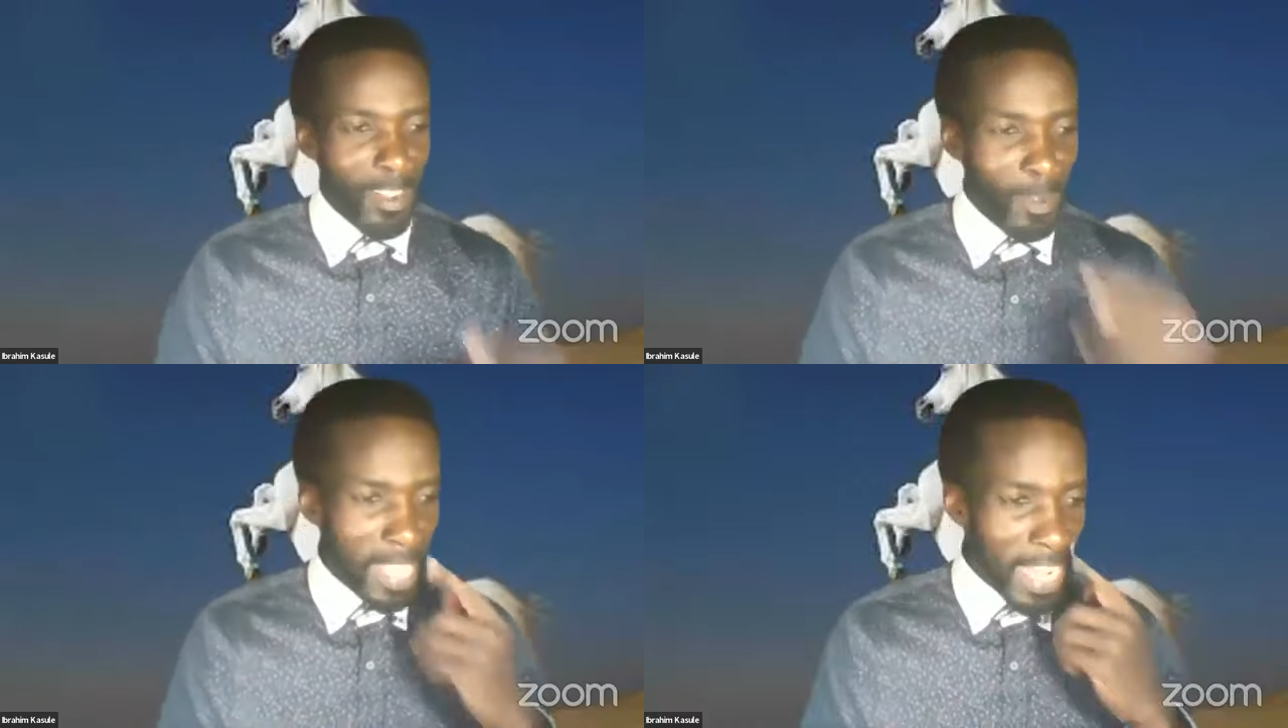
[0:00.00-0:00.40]

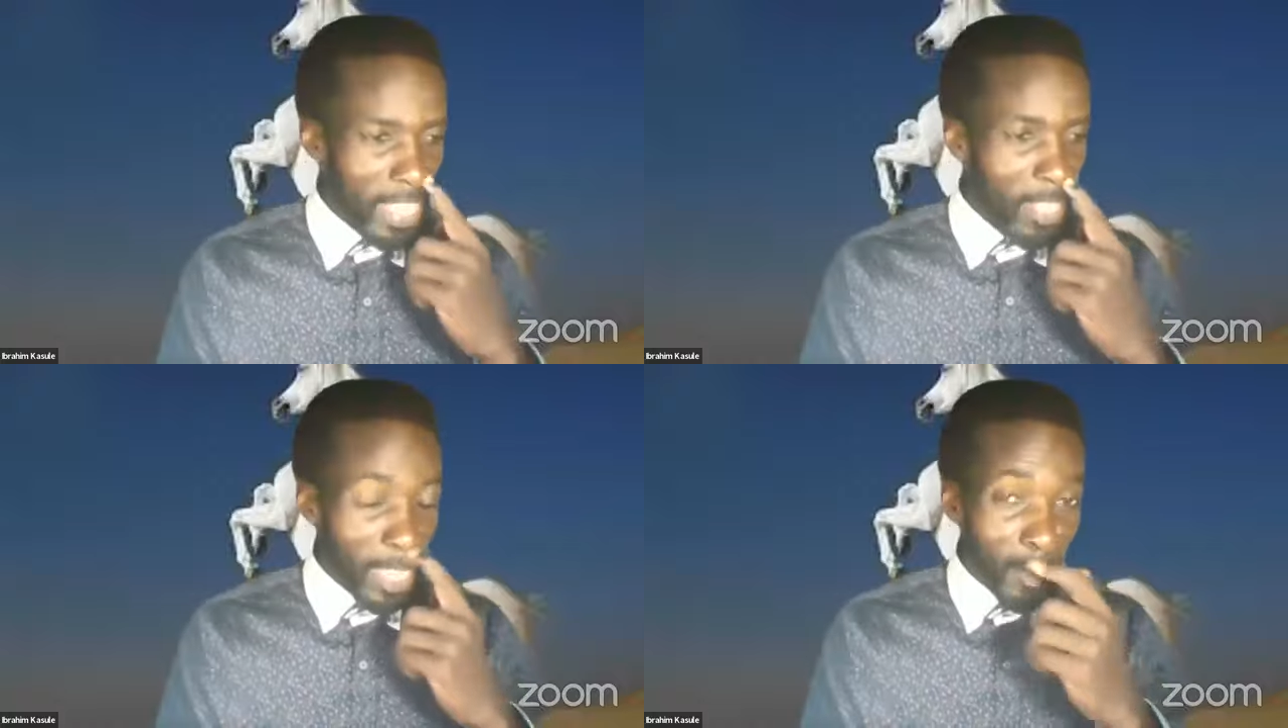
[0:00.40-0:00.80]
With a
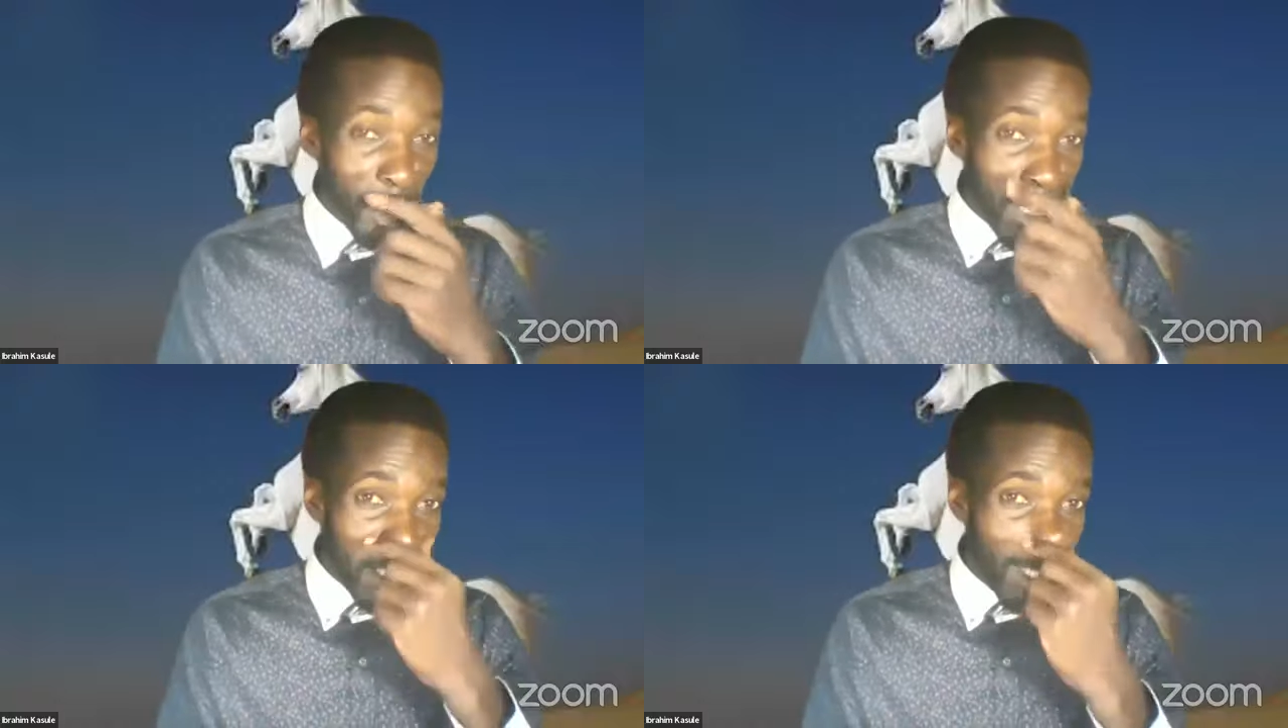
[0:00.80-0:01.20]
little
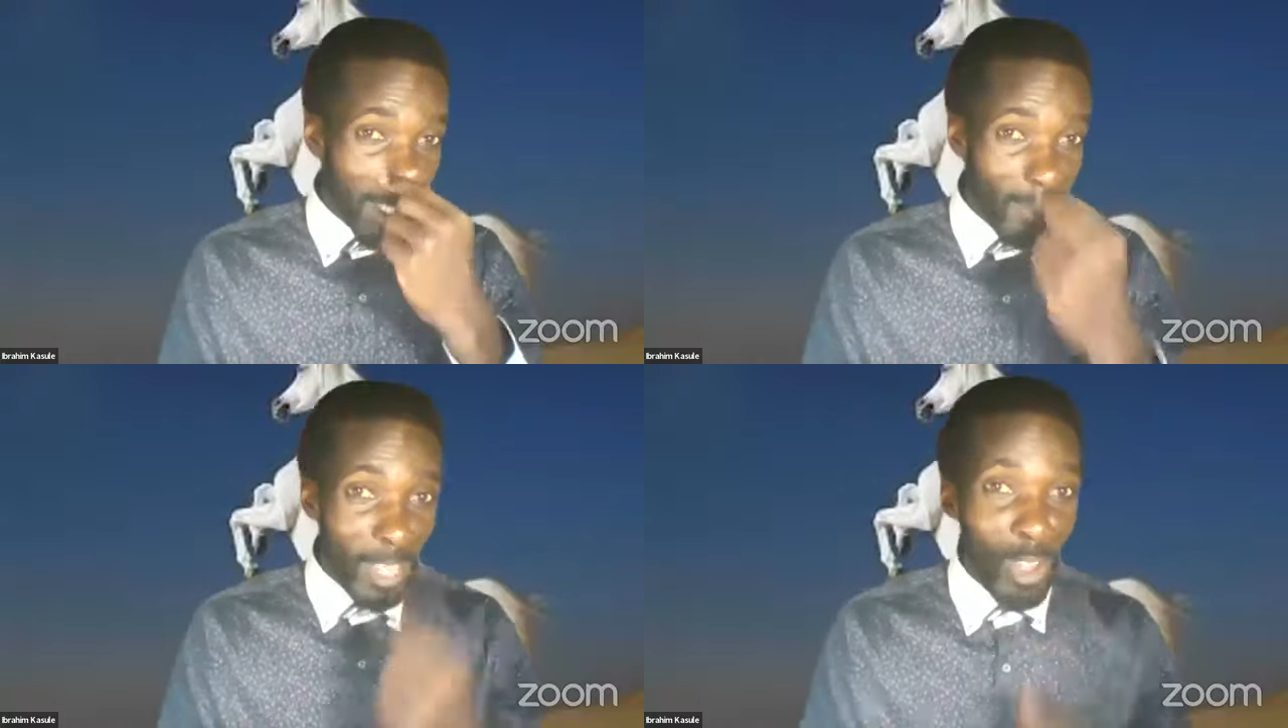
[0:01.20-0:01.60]
experience,
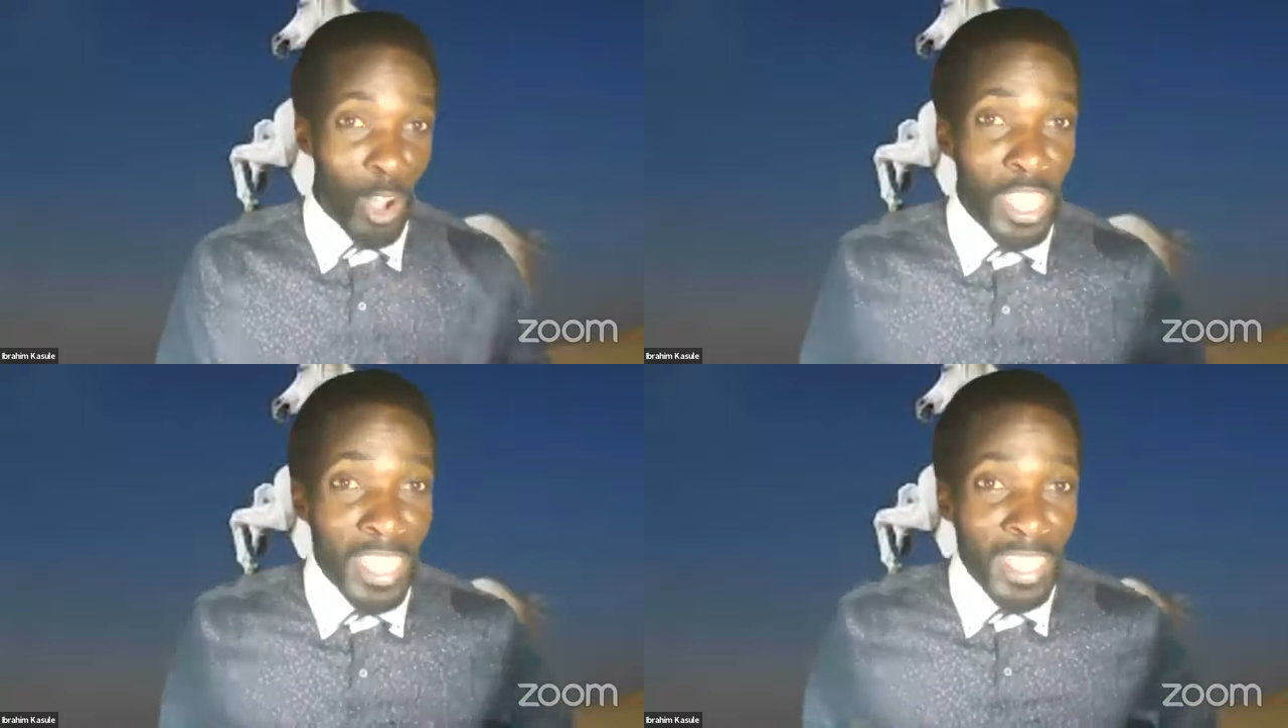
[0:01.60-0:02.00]
even though
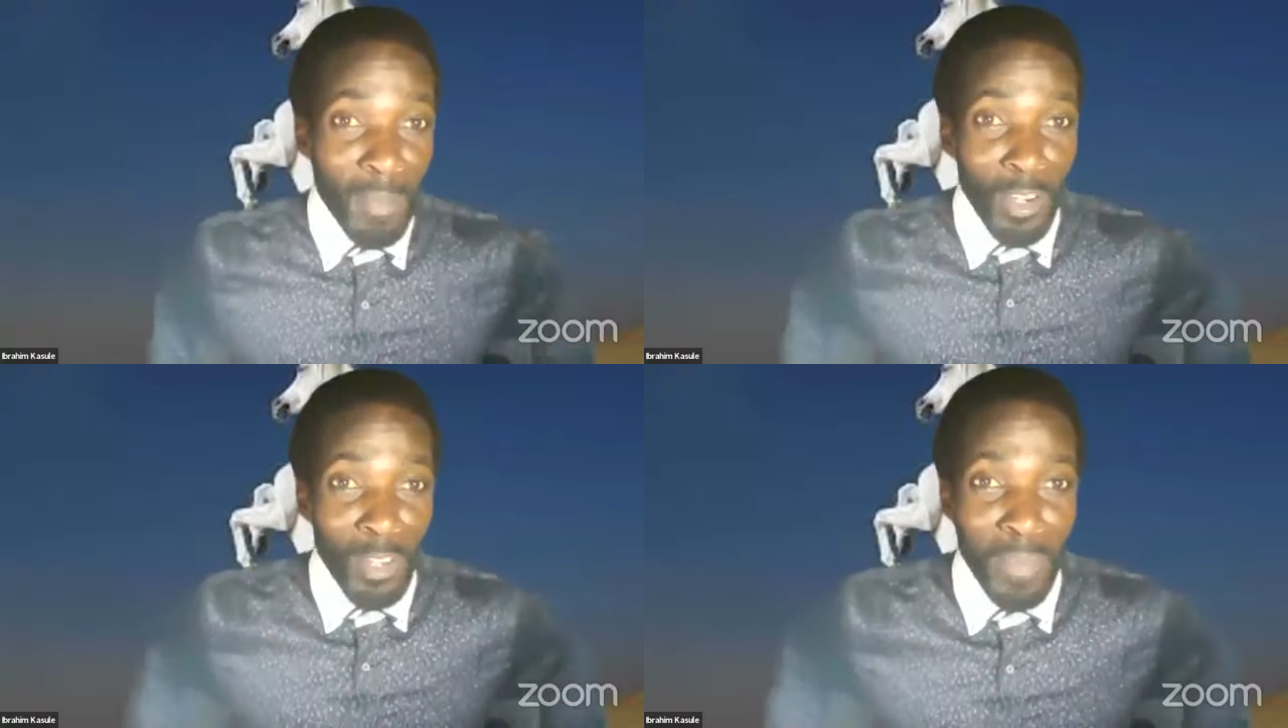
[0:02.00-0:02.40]
yet
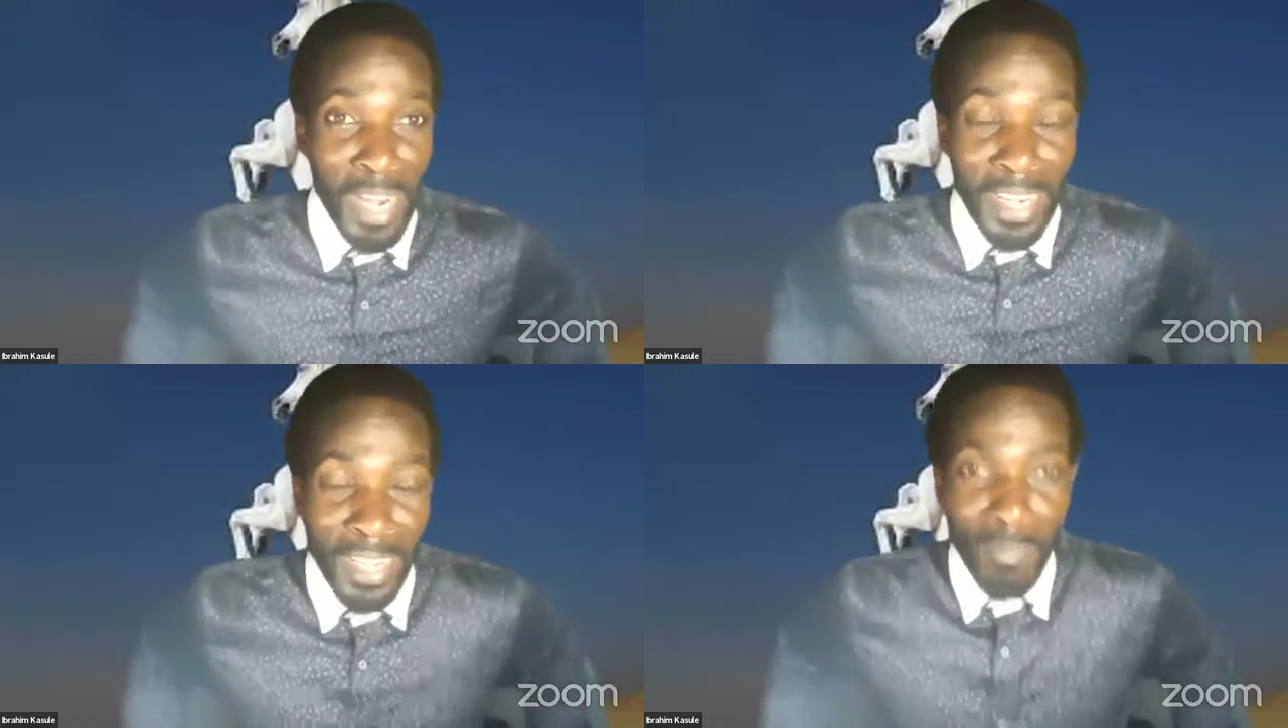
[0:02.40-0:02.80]
I'm not married,